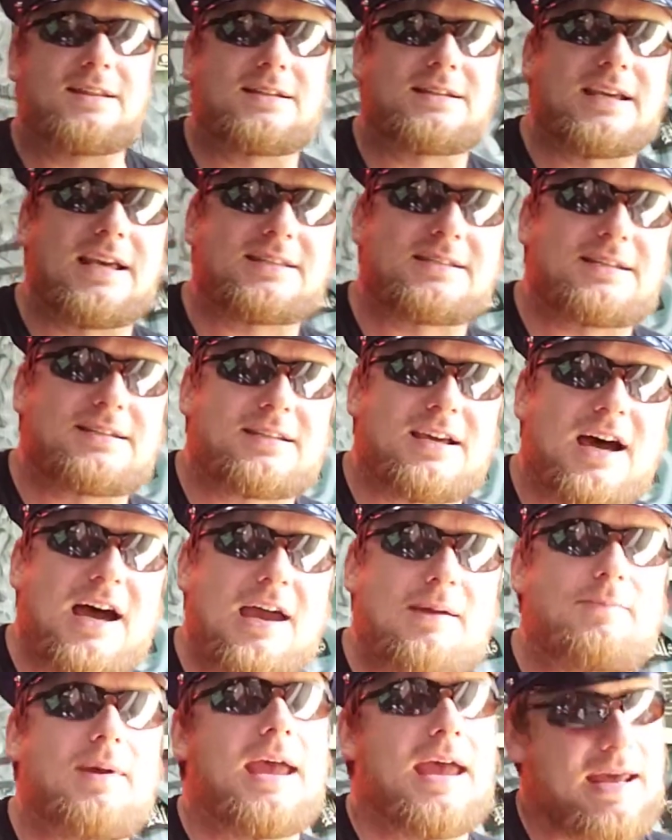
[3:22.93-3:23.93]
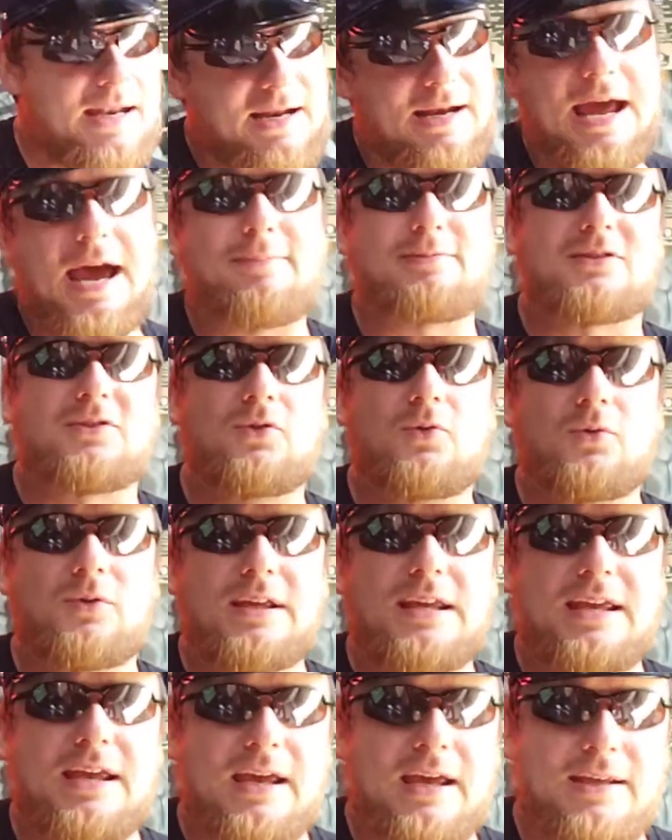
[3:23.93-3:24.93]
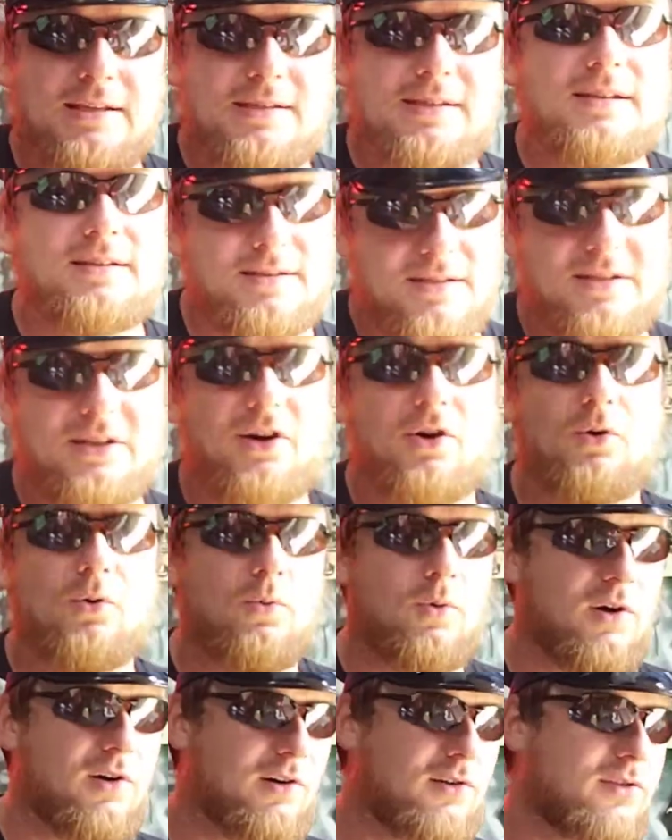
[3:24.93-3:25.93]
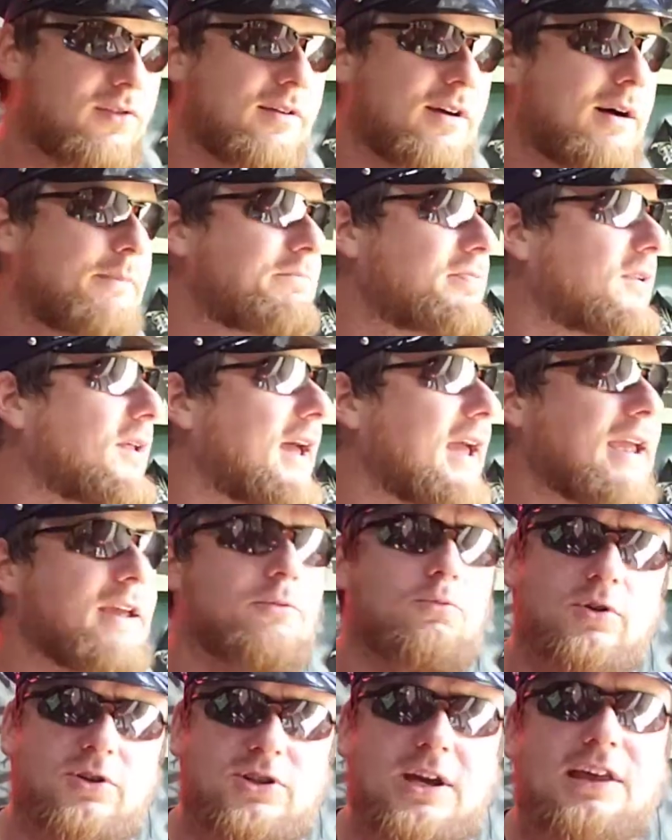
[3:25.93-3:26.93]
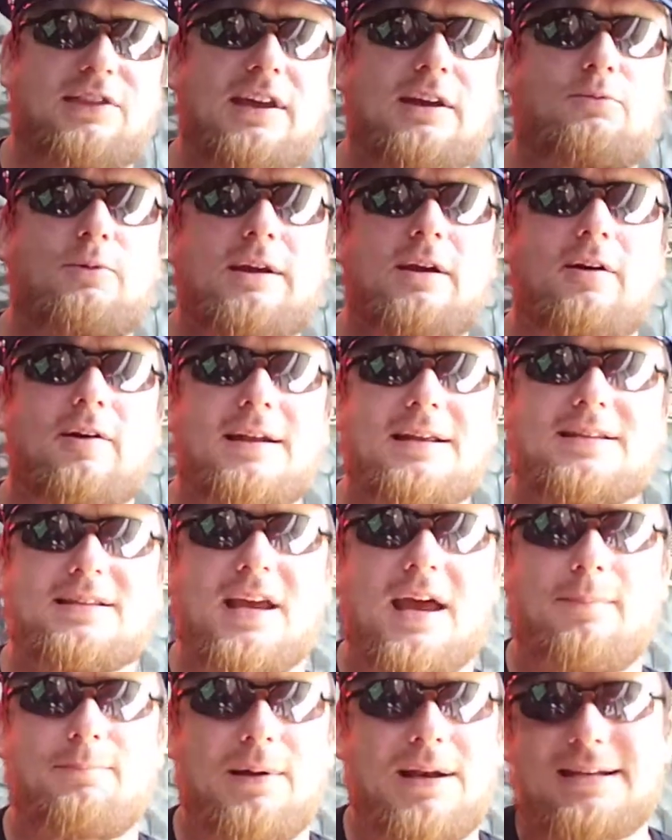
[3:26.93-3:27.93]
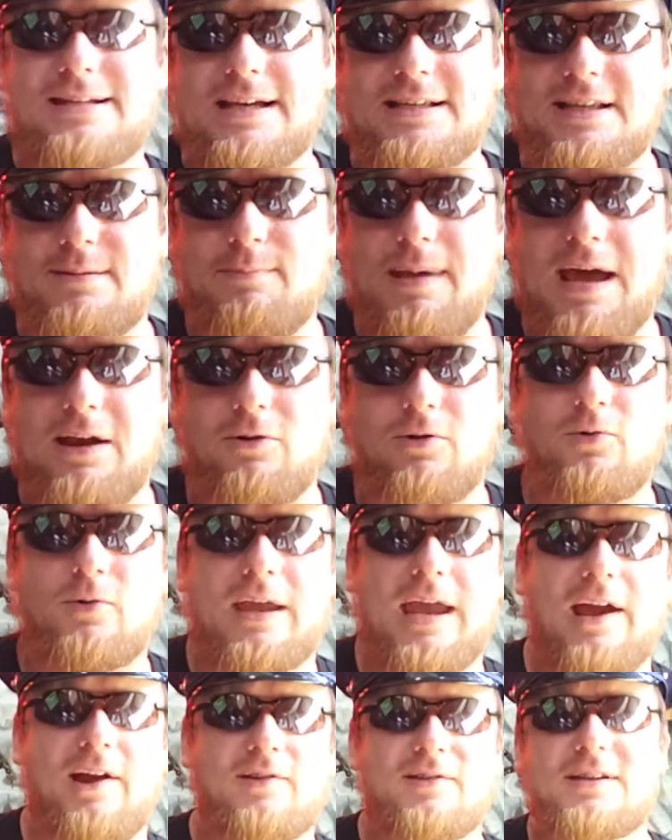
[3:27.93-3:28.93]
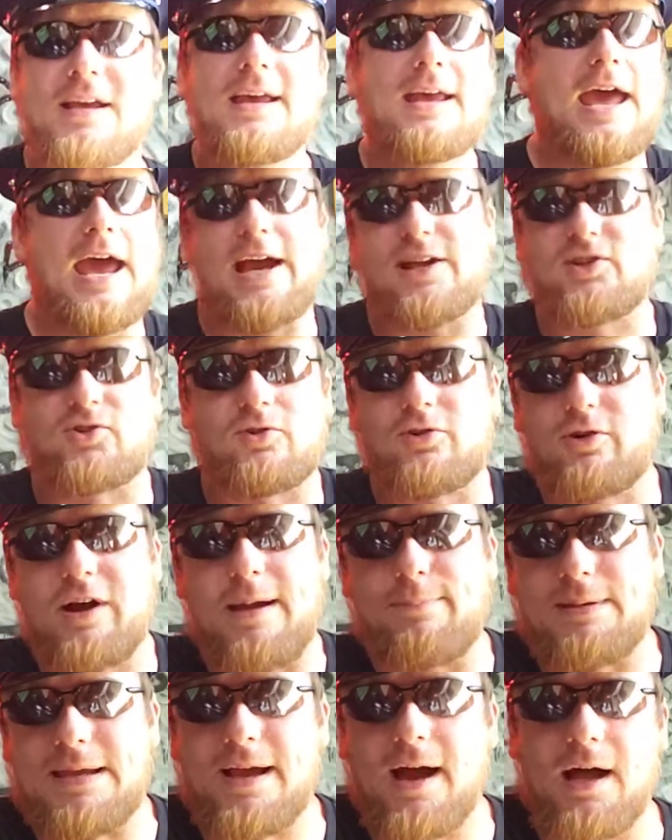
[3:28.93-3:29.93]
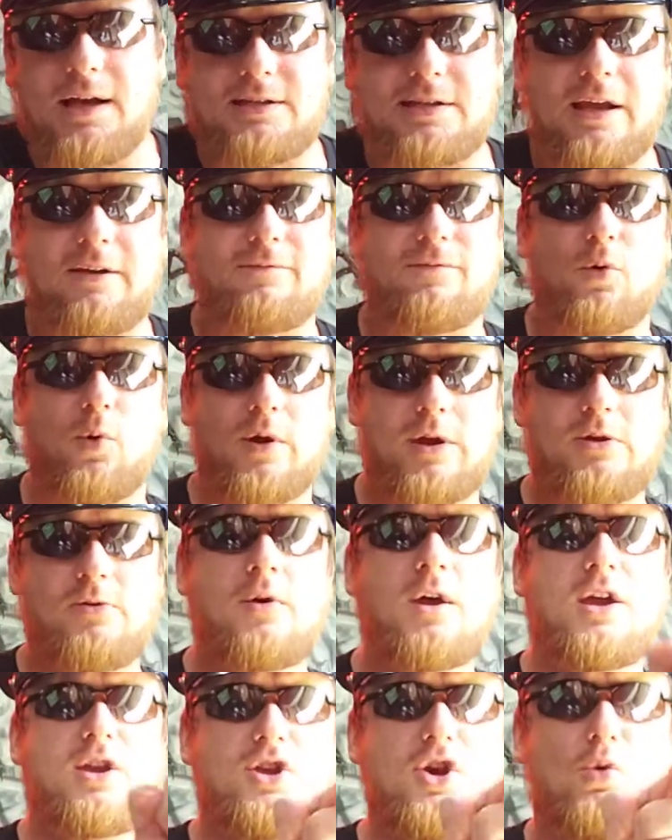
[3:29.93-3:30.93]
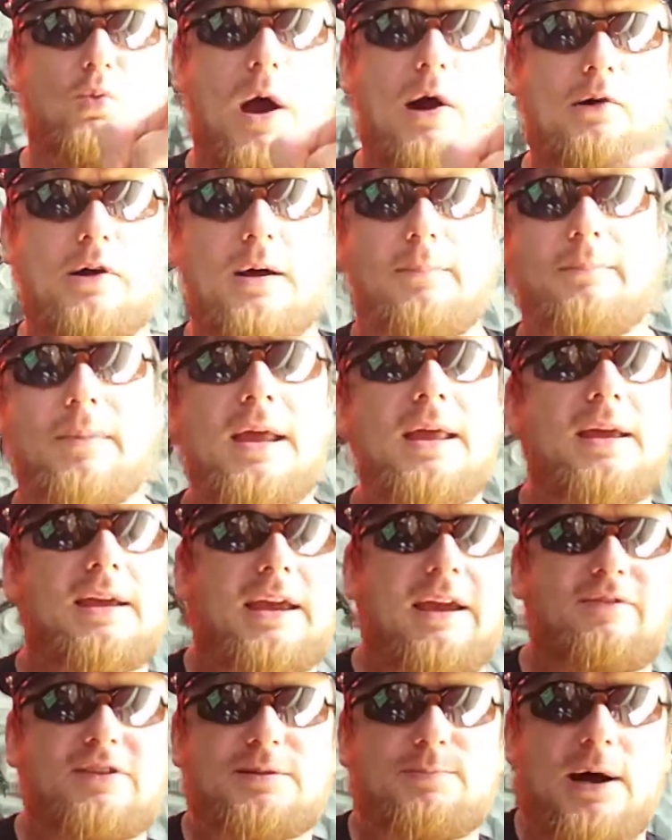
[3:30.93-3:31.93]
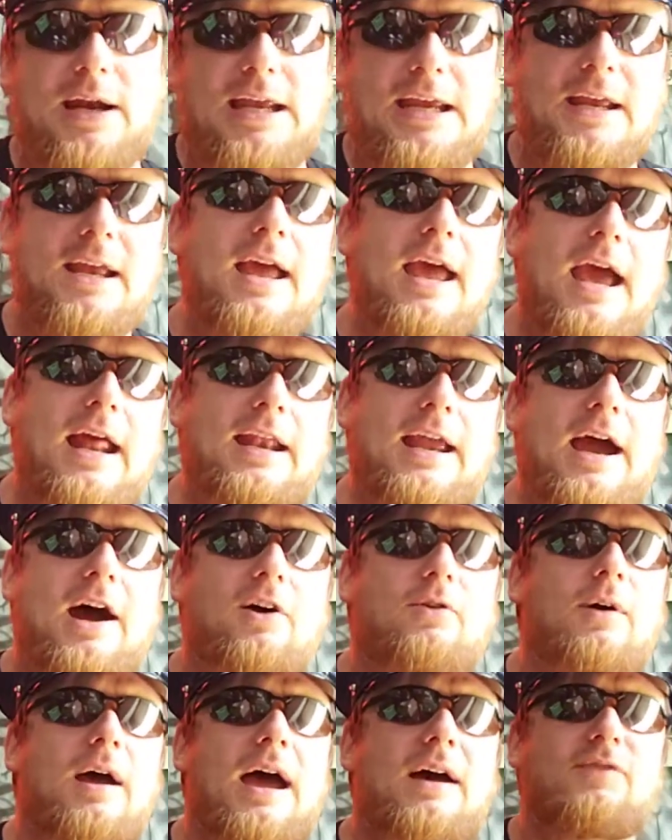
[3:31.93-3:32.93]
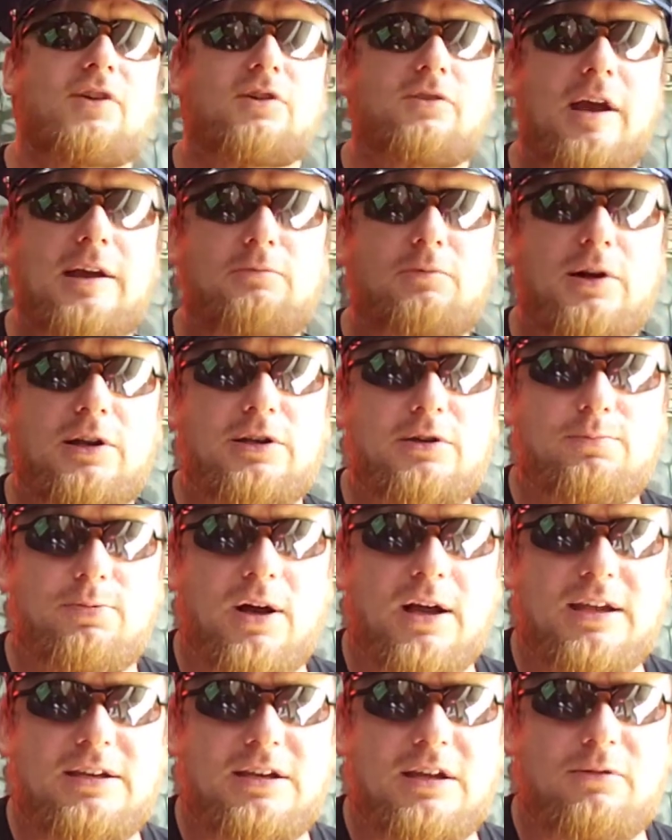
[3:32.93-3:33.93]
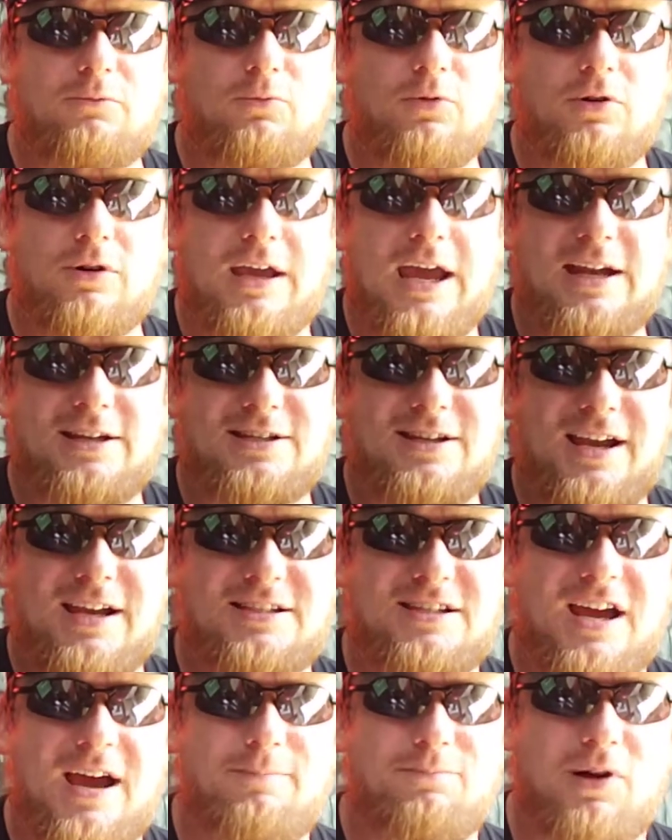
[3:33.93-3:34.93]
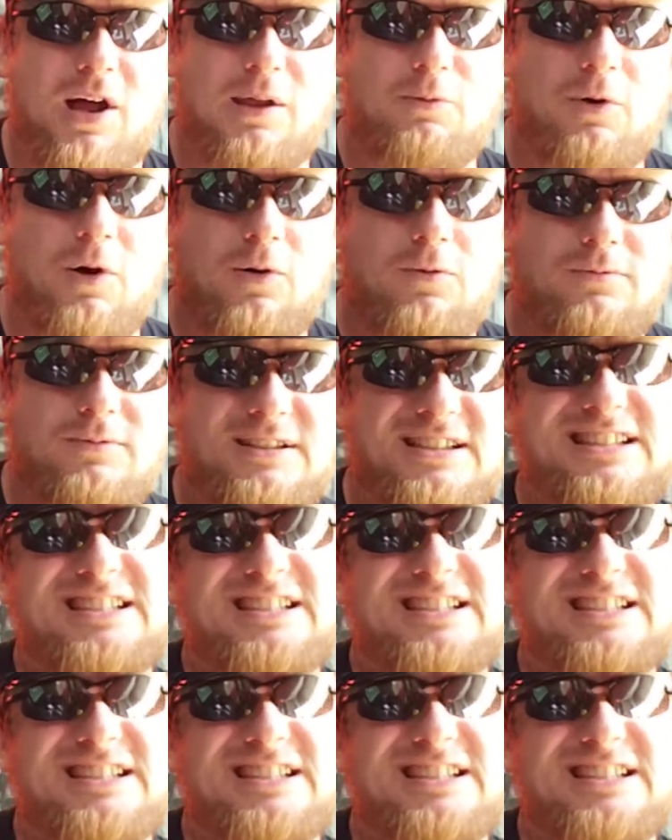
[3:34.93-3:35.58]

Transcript: the test of time, and it absolutely is still worth a play, which I think we already said, but it doesn't matter. Who cares? Extra crappy content for you. You're welcome. Give us money. Anyhow, have a great one. You probably didn't. We'll catch you next time. Probably won't.